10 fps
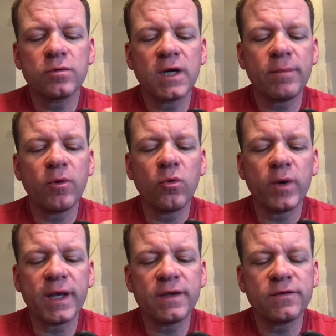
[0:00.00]
couple
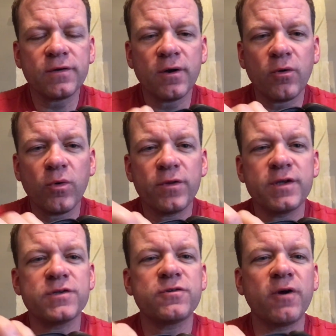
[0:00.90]
weeks are where
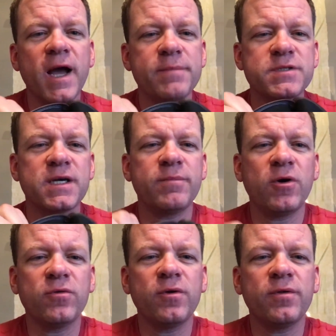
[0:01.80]
these straps come
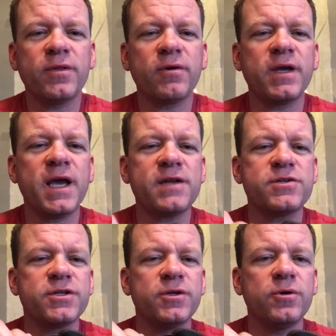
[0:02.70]
over. They'll
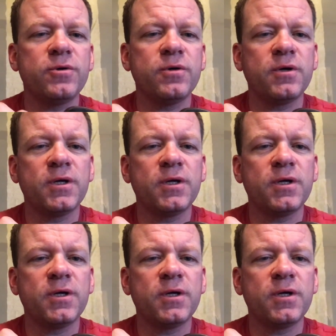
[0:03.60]
catch you